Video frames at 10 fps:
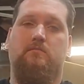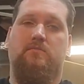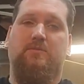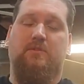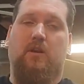
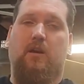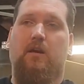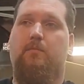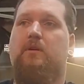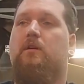
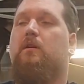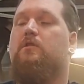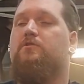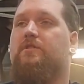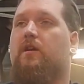subscribe,
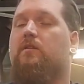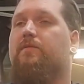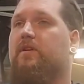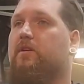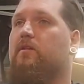share the
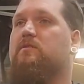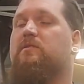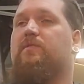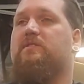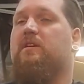videos
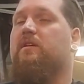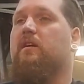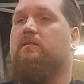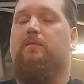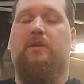if it's any
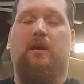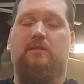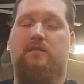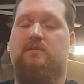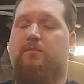type of
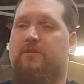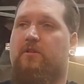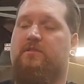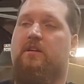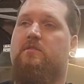content someone you
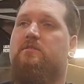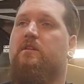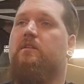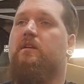know is interested in.